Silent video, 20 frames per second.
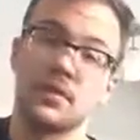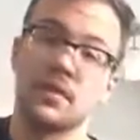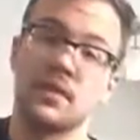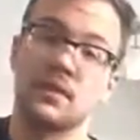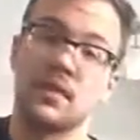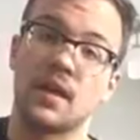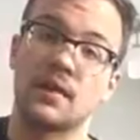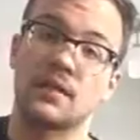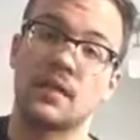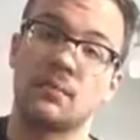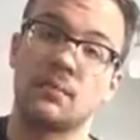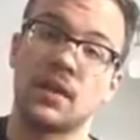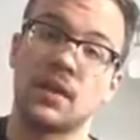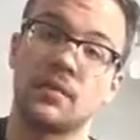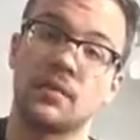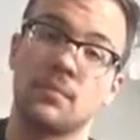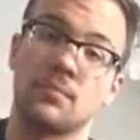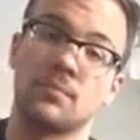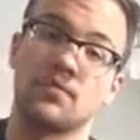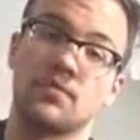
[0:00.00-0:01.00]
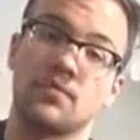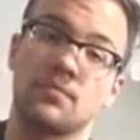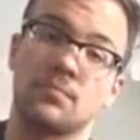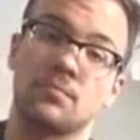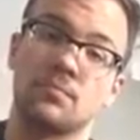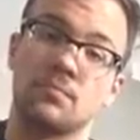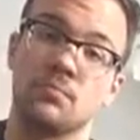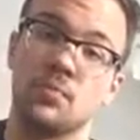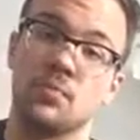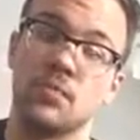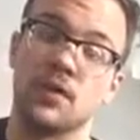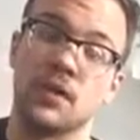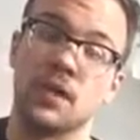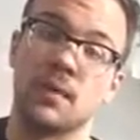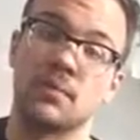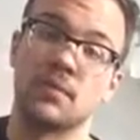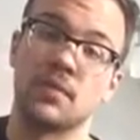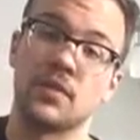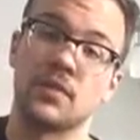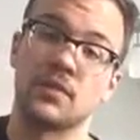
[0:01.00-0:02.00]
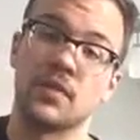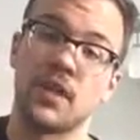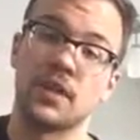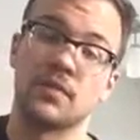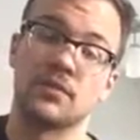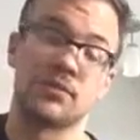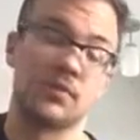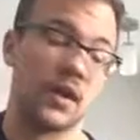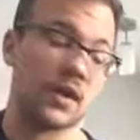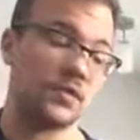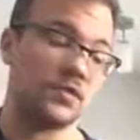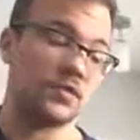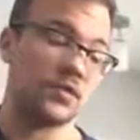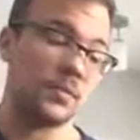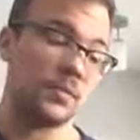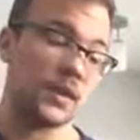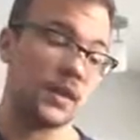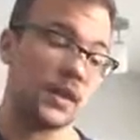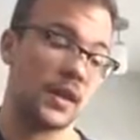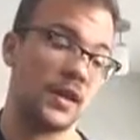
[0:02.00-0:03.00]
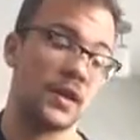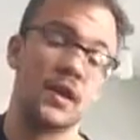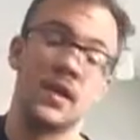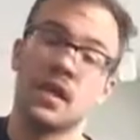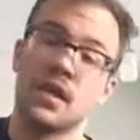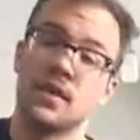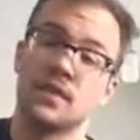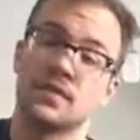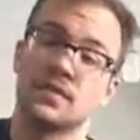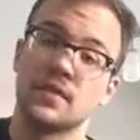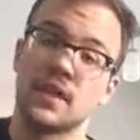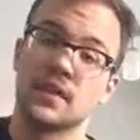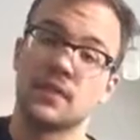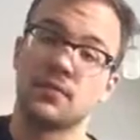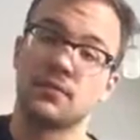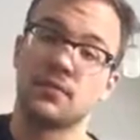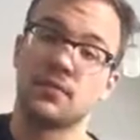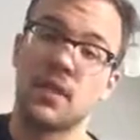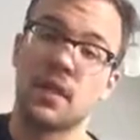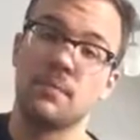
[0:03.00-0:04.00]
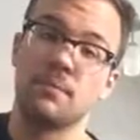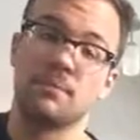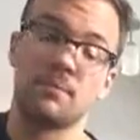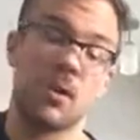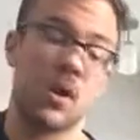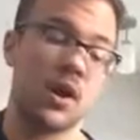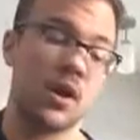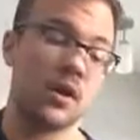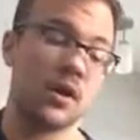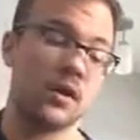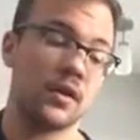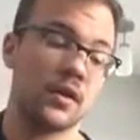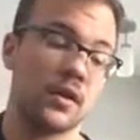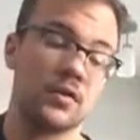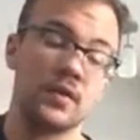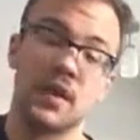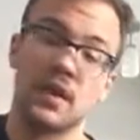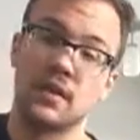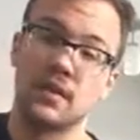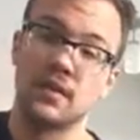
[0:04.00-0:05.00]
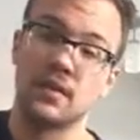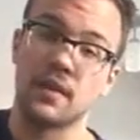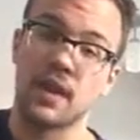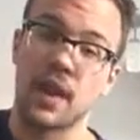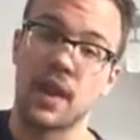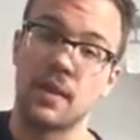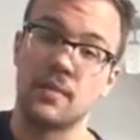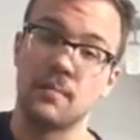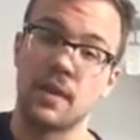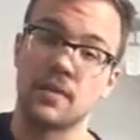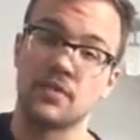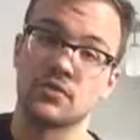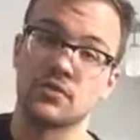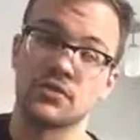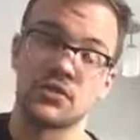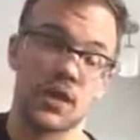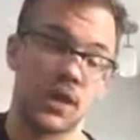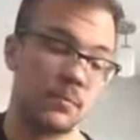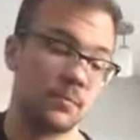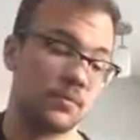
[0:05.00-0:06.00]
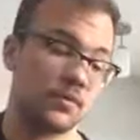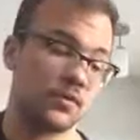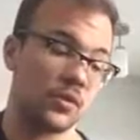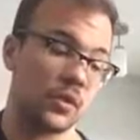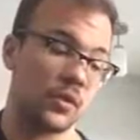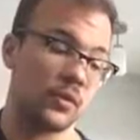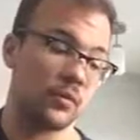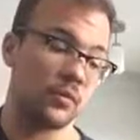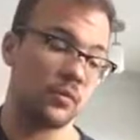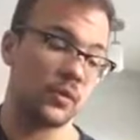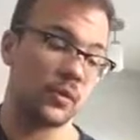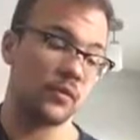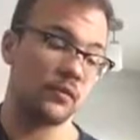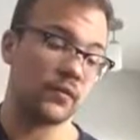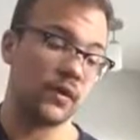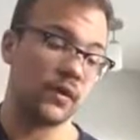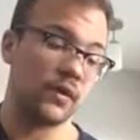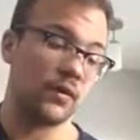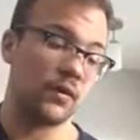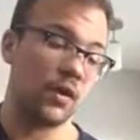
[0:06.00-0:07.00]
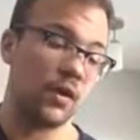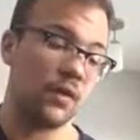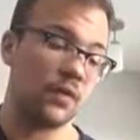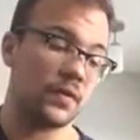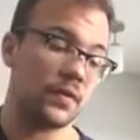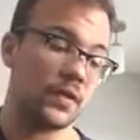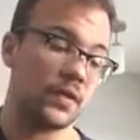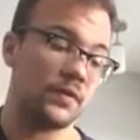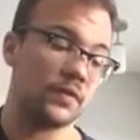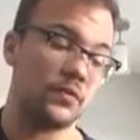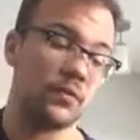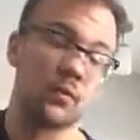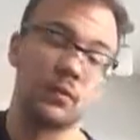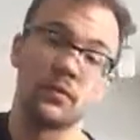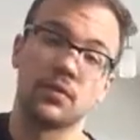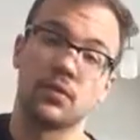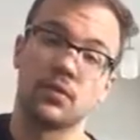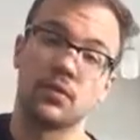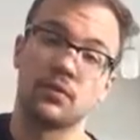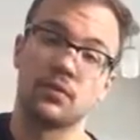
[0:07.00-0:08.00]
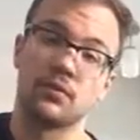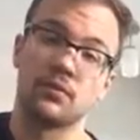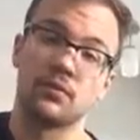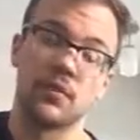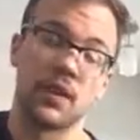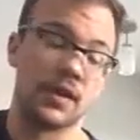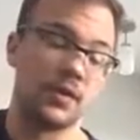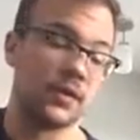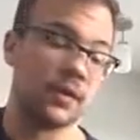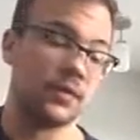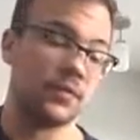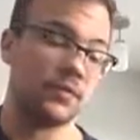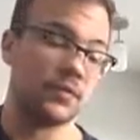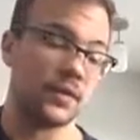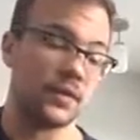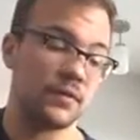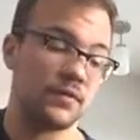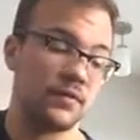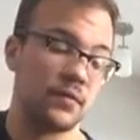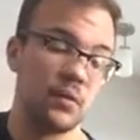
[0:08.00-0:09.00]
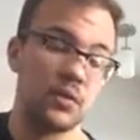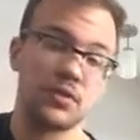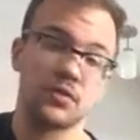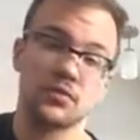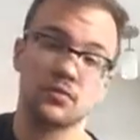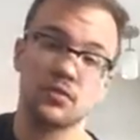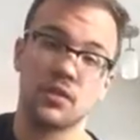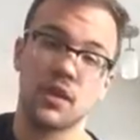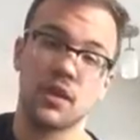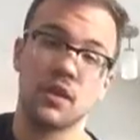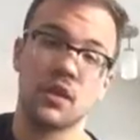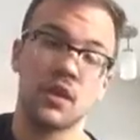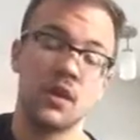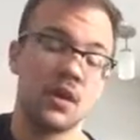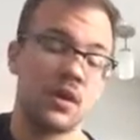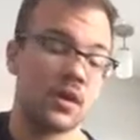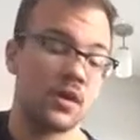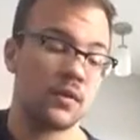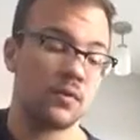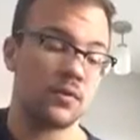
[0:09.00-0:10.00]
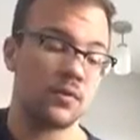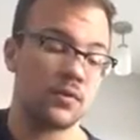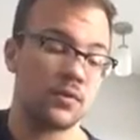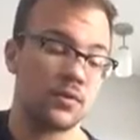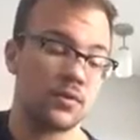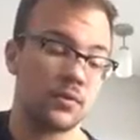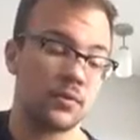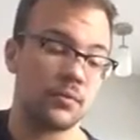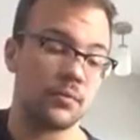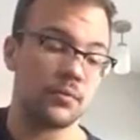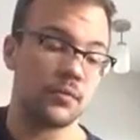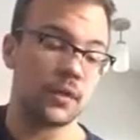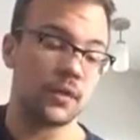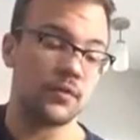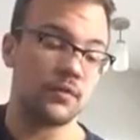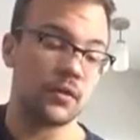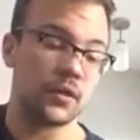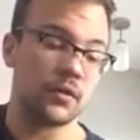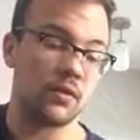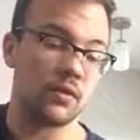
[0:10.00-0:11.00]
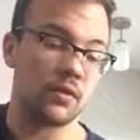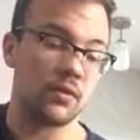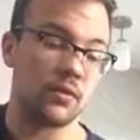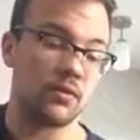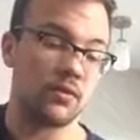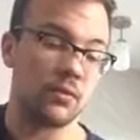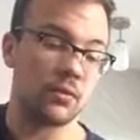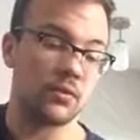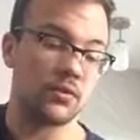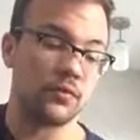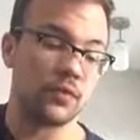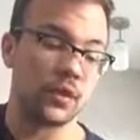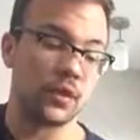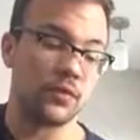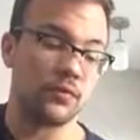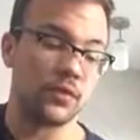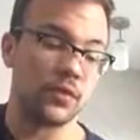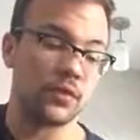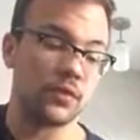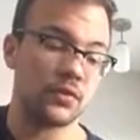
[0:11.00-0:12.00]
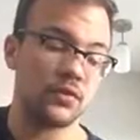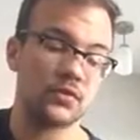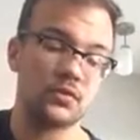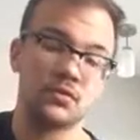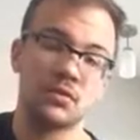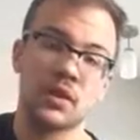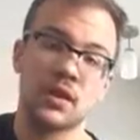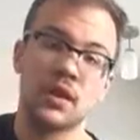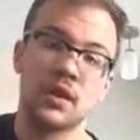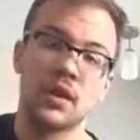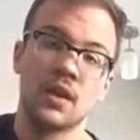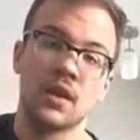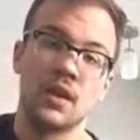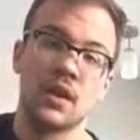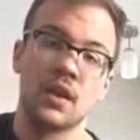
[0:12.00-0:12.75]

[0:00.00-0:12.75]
exact same thing, except you're just moving it up to the 2nd fret. So meaning 2nd fret, bar, and then A major shape. So ring finger on the 4th fret of the 4th string, ring finger on the 4th fret of the 3rd string,